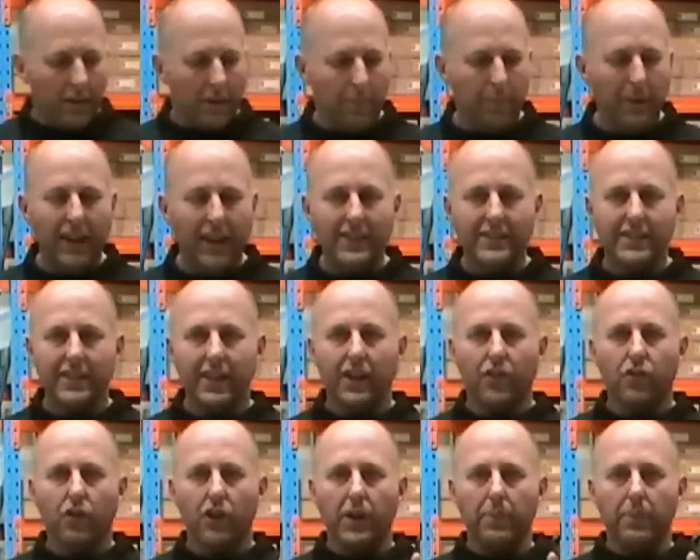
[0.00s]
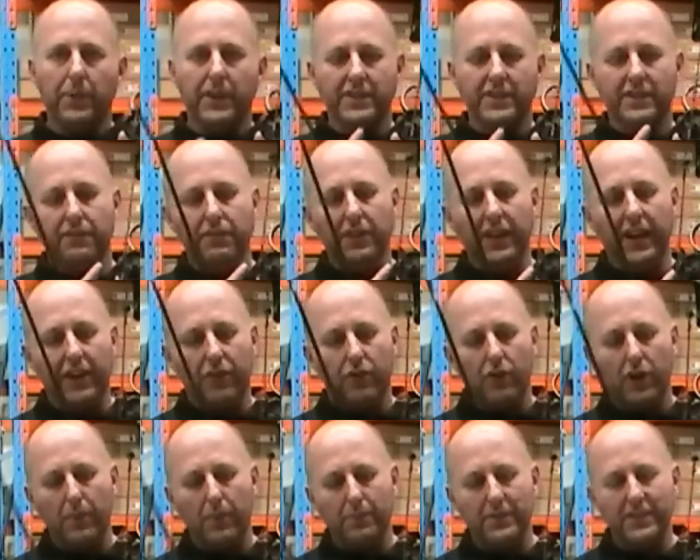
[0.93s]
The PSE grip is a flat
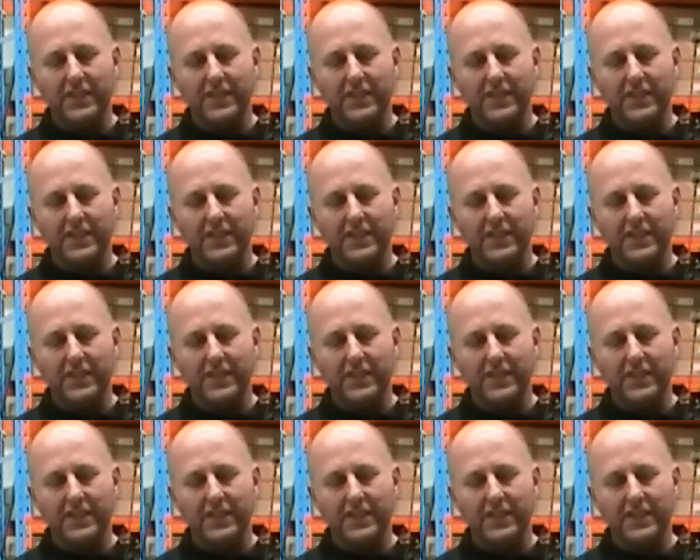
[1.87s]
grip,